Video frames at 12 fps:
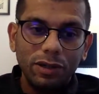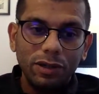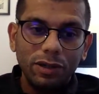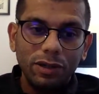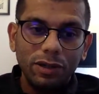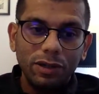
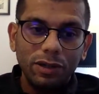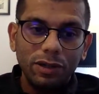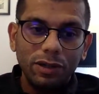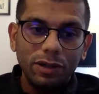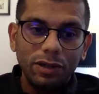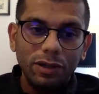their
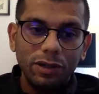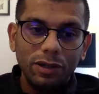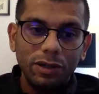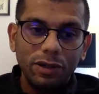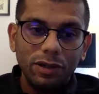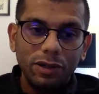own
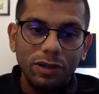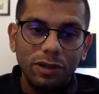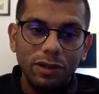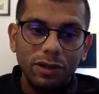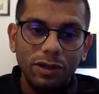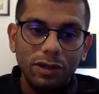development
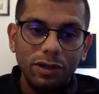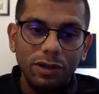trajectories.